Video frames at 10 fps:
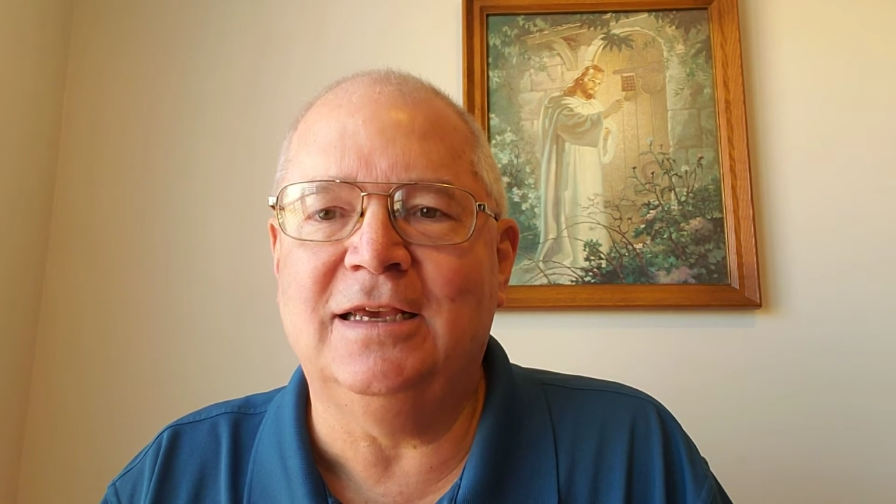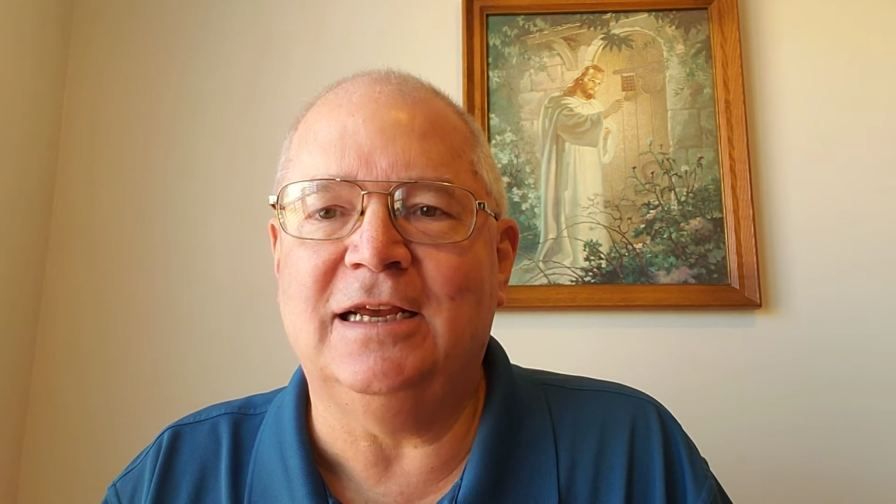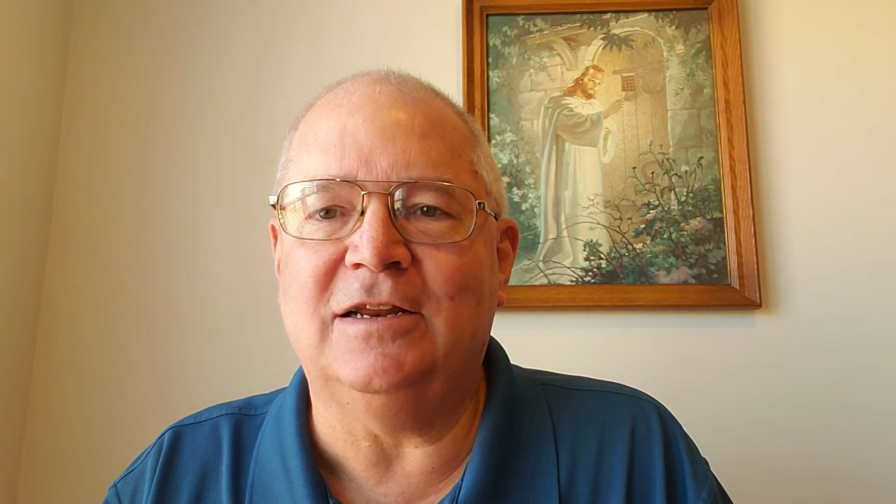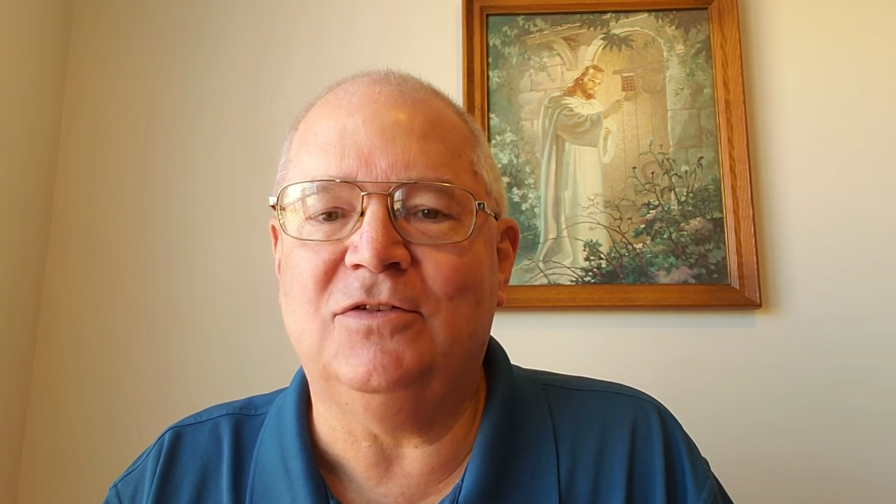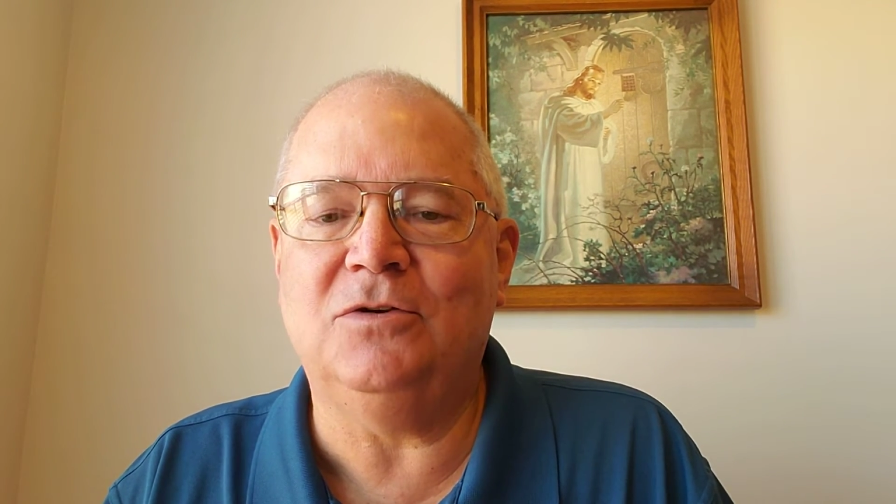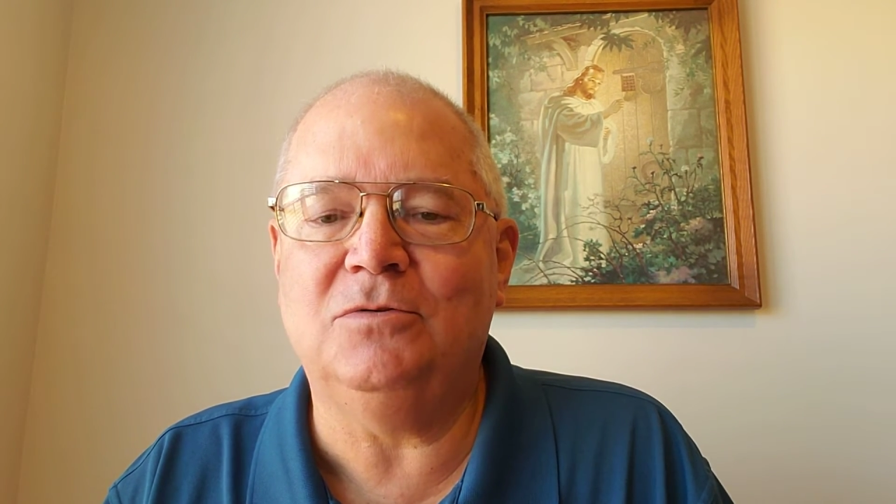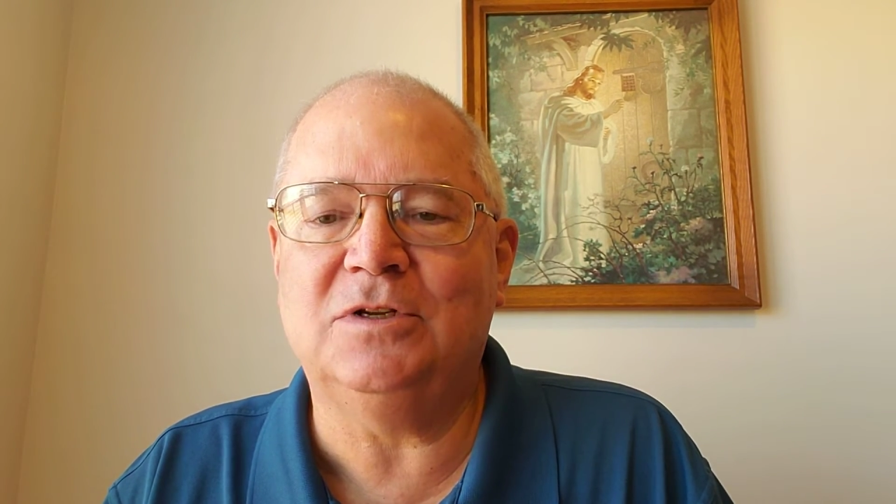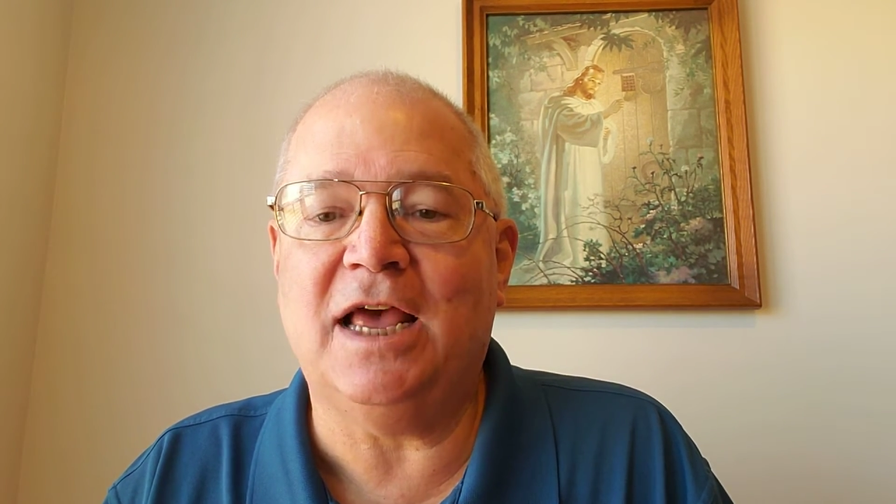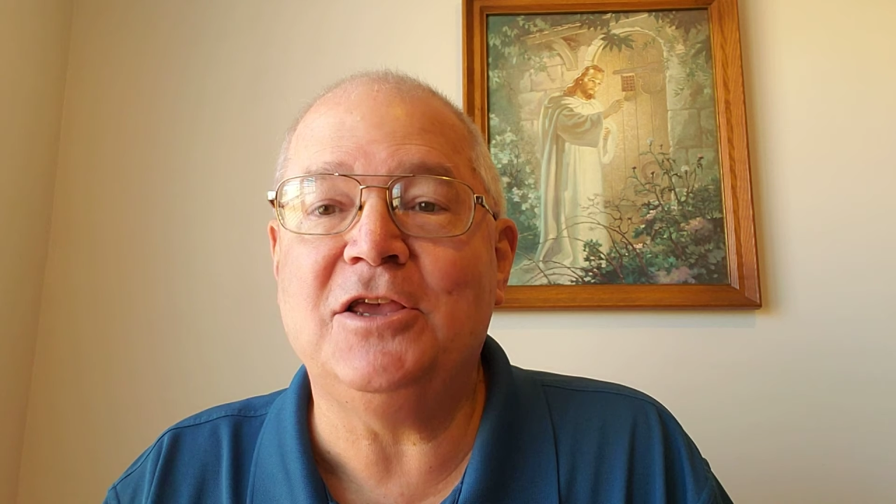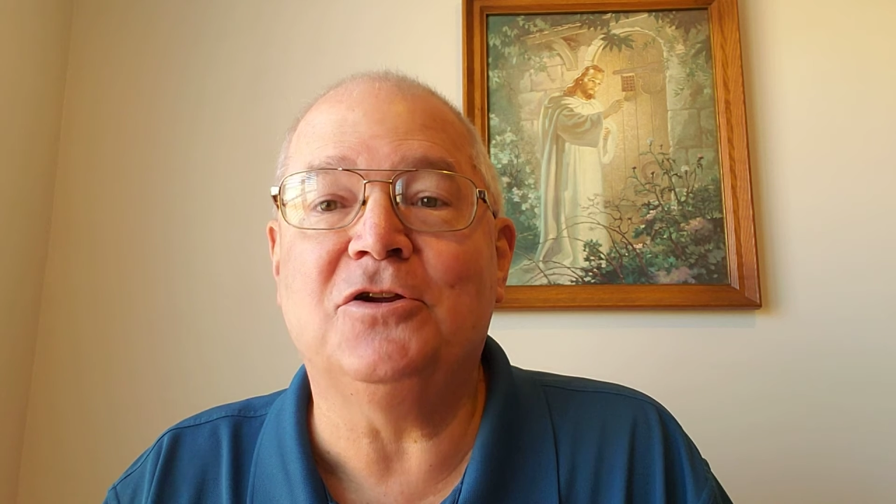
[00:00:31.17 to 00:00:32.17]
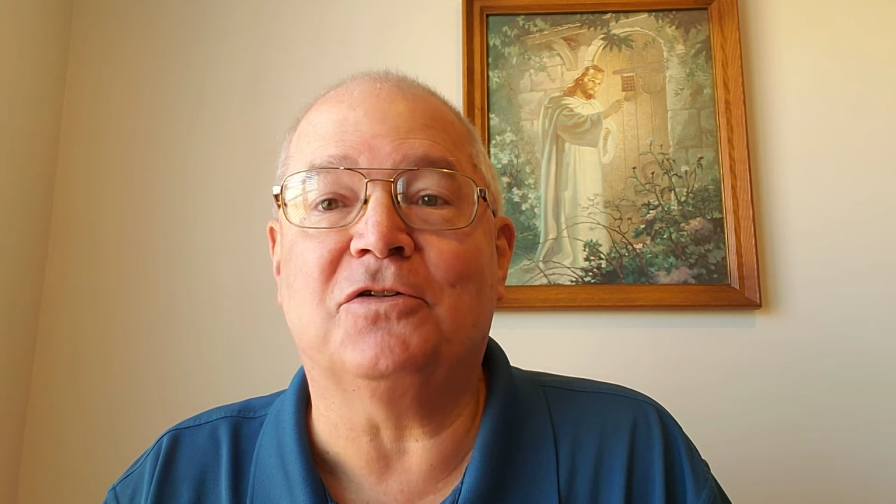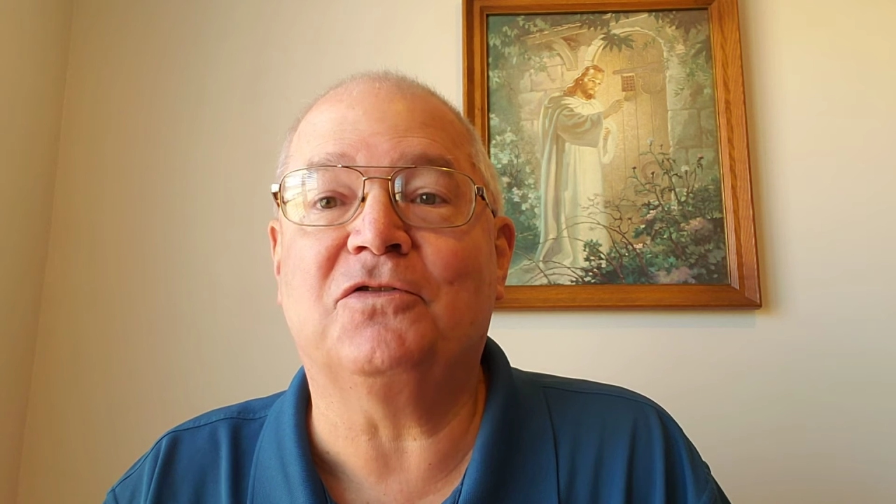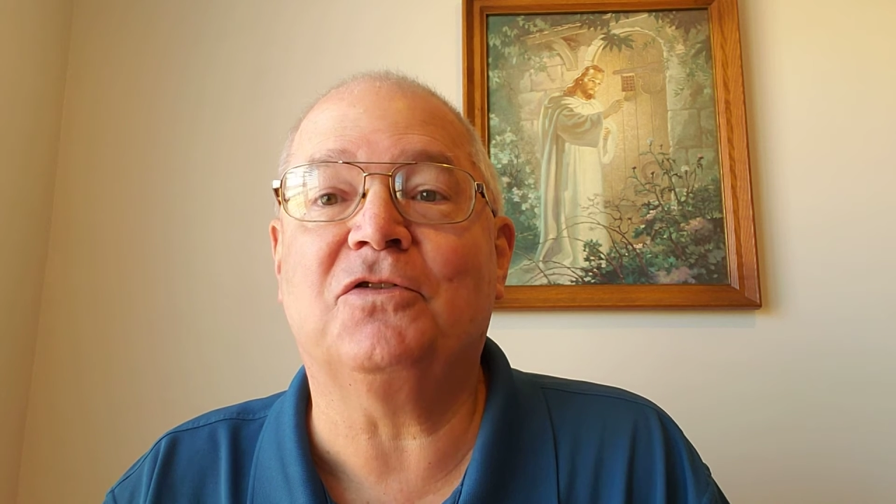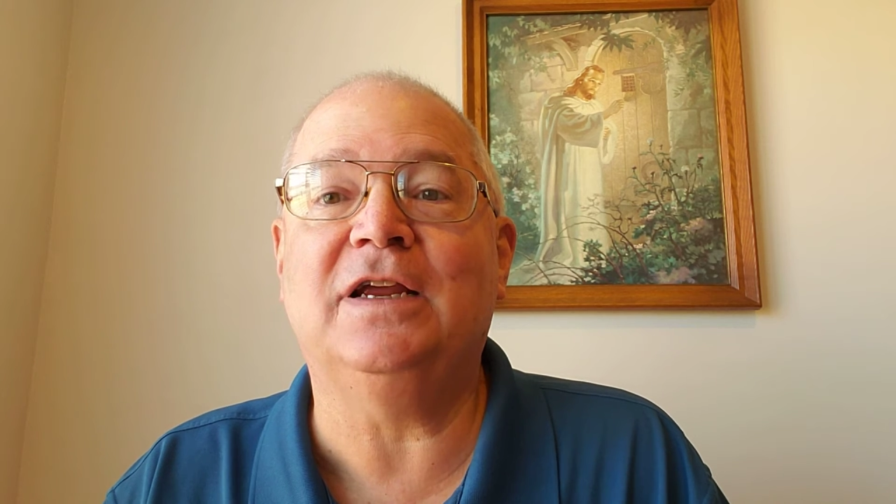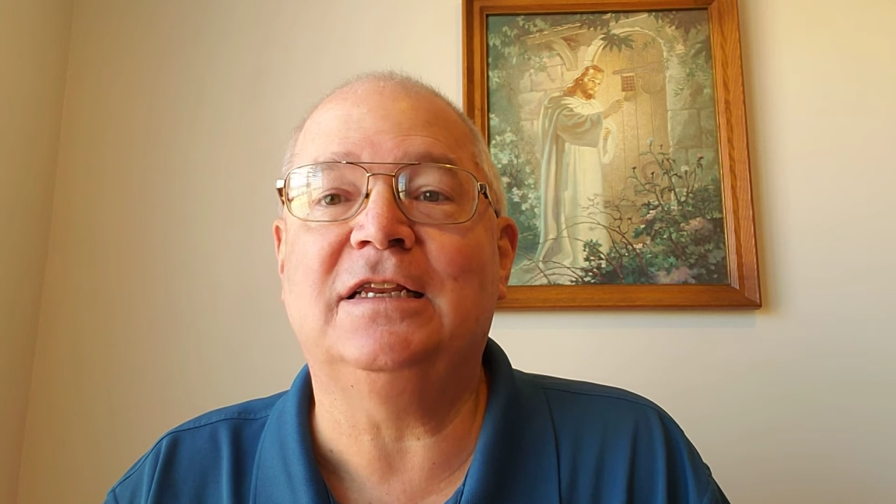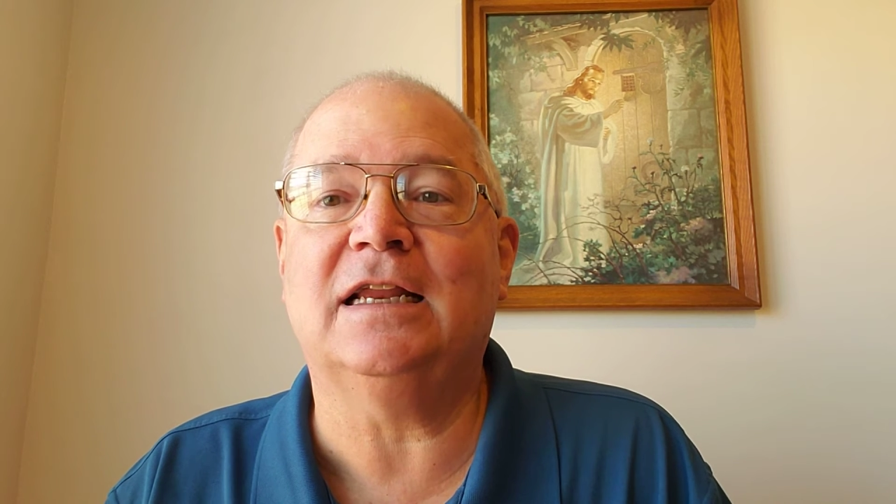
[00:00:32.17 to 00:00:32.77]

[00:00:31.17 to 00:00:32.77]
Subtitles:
and if you say you're free